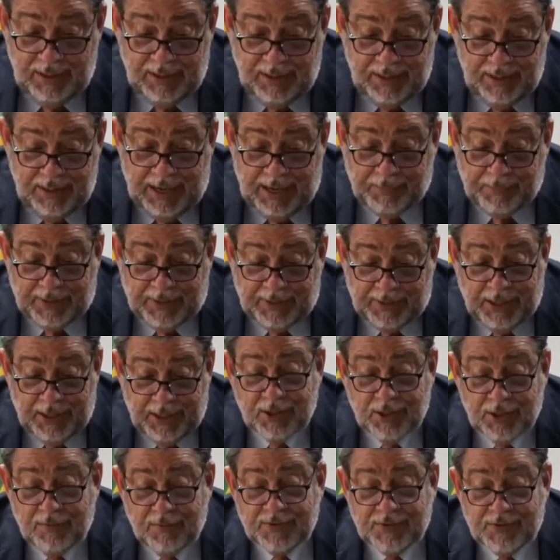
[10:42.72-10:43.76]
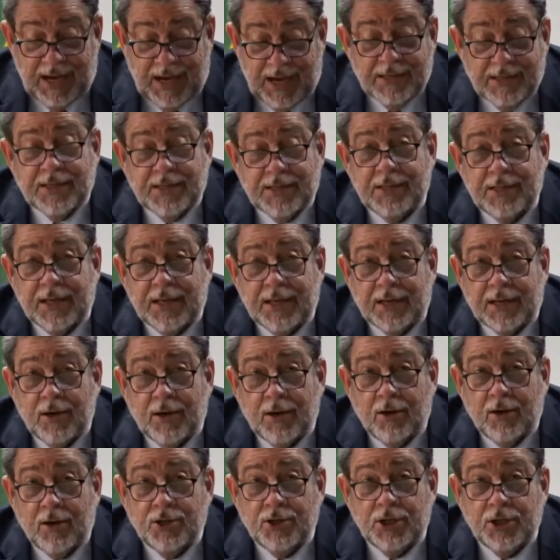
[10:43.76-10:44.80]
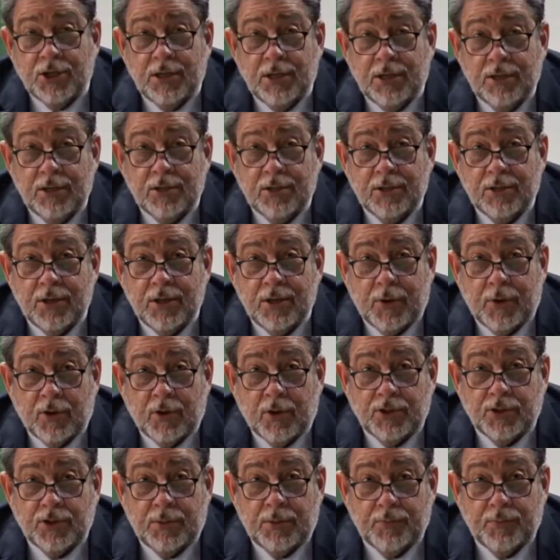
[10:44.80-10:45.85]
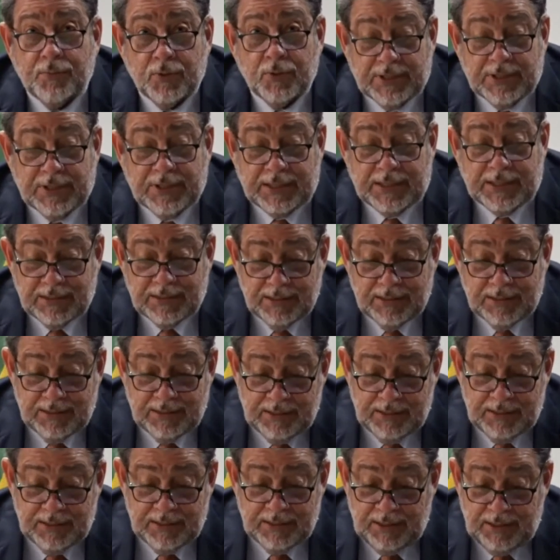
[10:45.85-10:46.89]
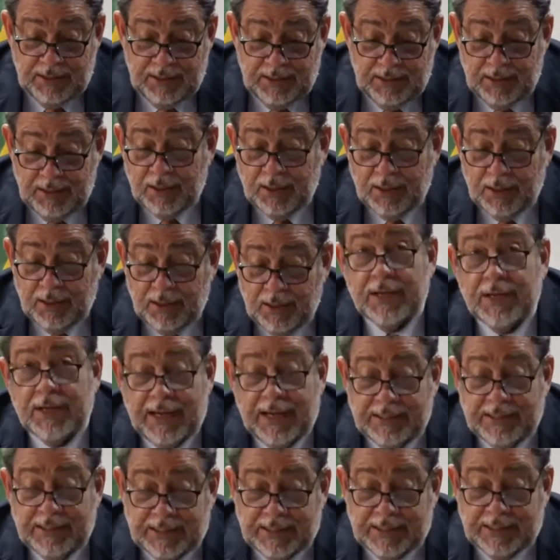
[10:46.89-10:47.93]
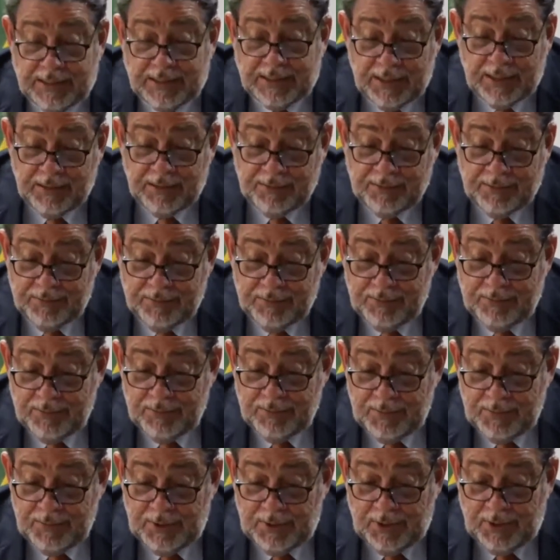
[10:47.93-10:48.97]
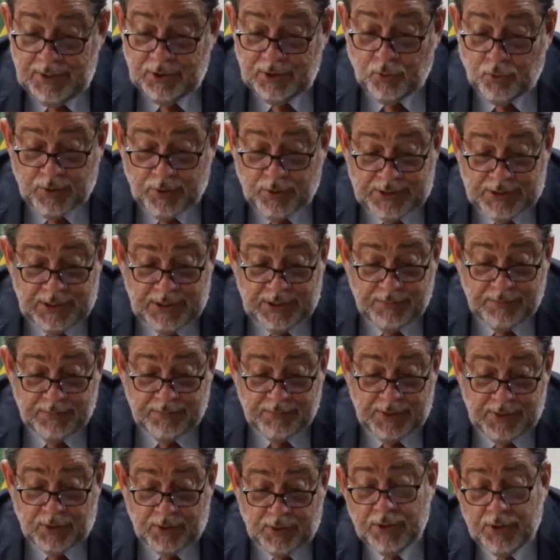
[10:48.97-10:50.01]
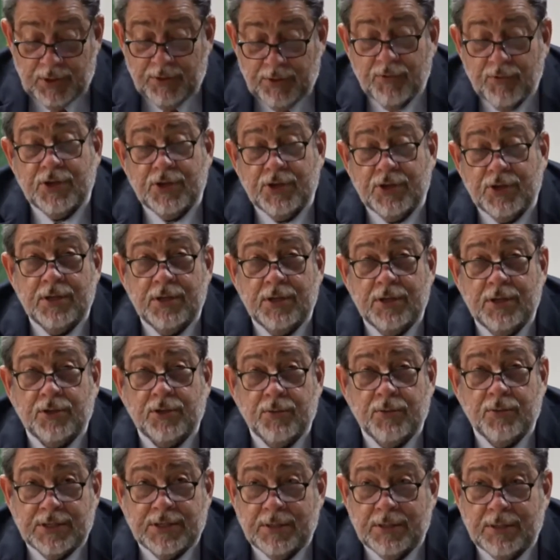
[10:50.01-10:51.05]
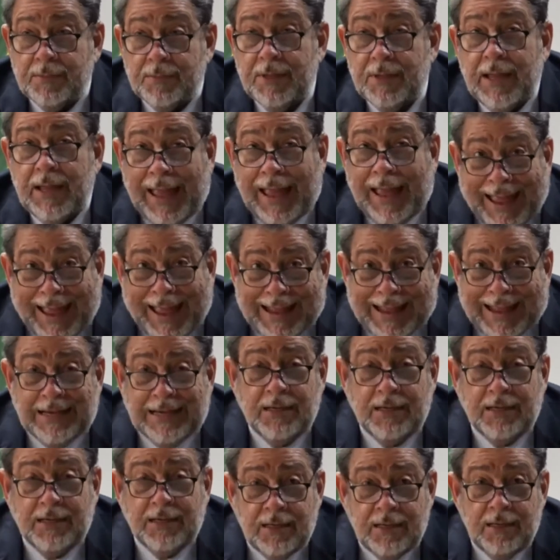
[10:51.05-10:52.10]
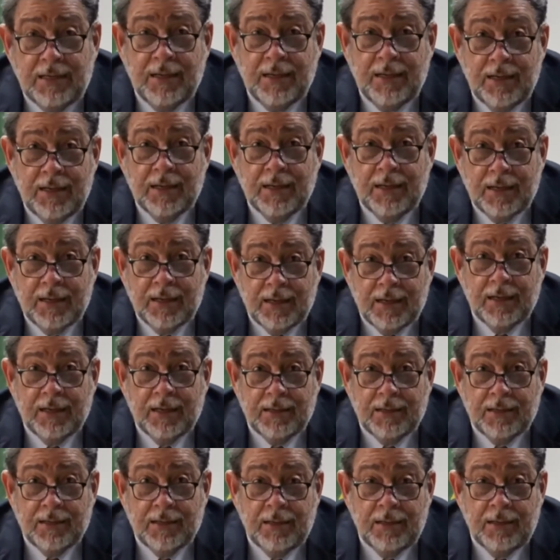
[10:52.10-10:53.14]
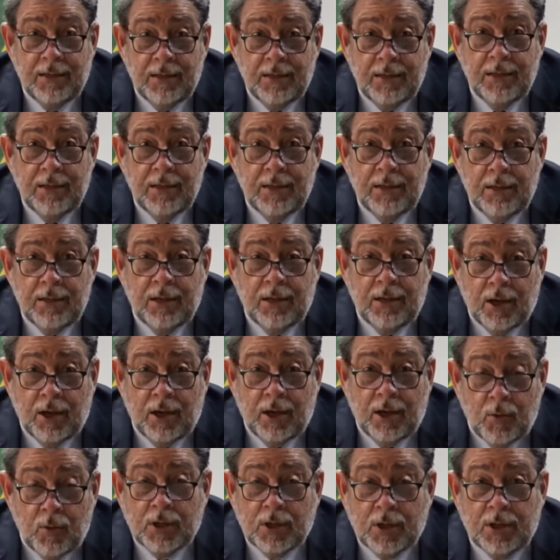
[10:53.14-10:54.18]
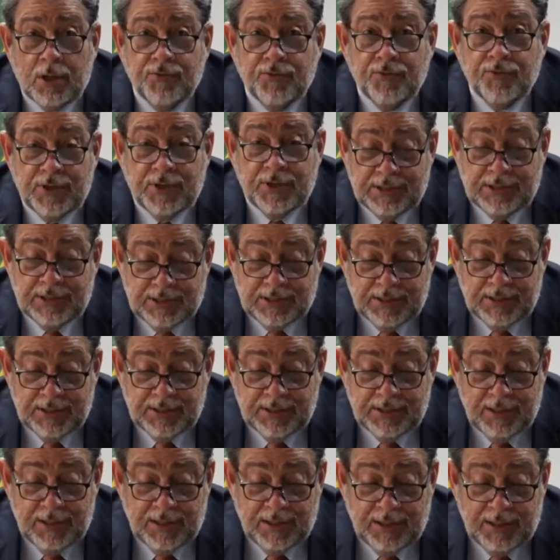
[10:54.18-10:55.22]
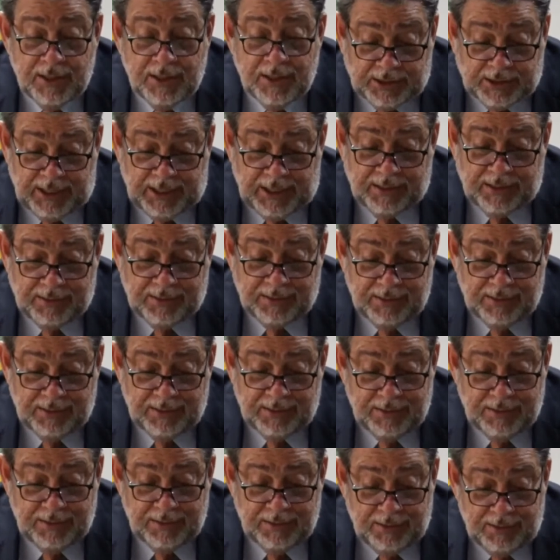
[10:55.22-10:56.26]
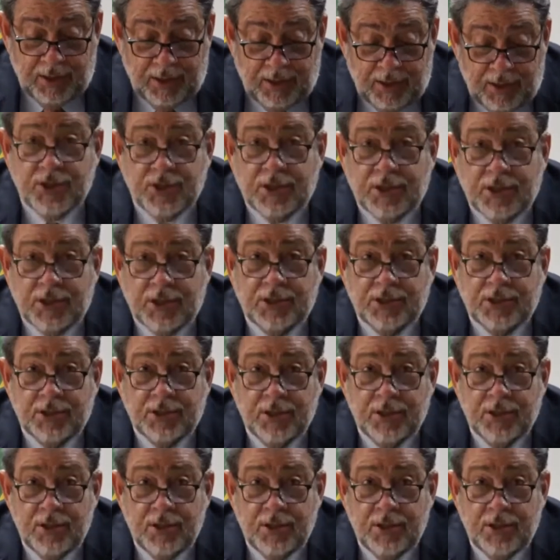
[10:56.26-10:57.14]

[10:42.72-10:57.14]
the application of science and technology to the production process, including ICT, and tourism, including regional tourism, and in our countries, yachting, not just